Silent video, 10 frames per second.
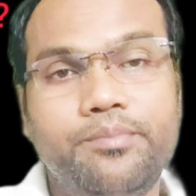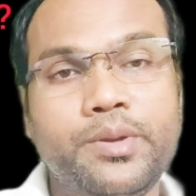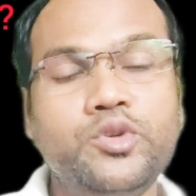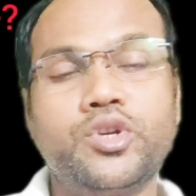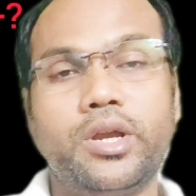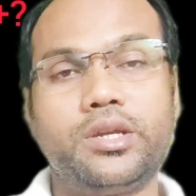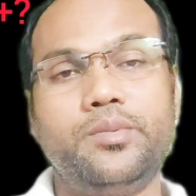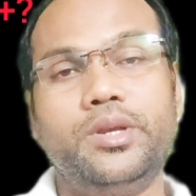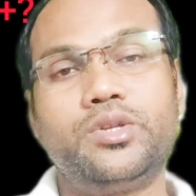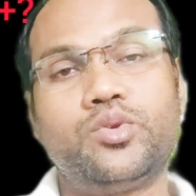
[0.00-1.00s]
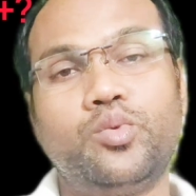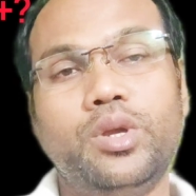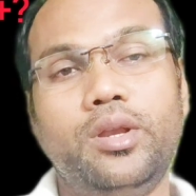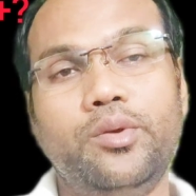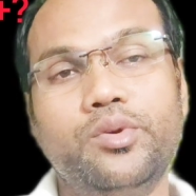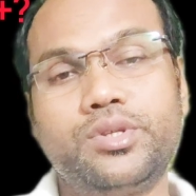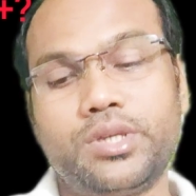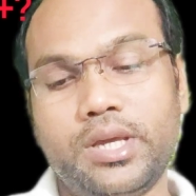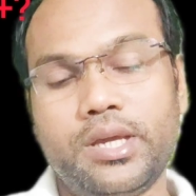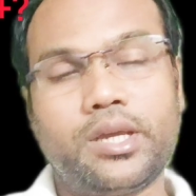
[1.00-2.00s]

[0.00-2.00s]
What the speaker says: future activities, we will use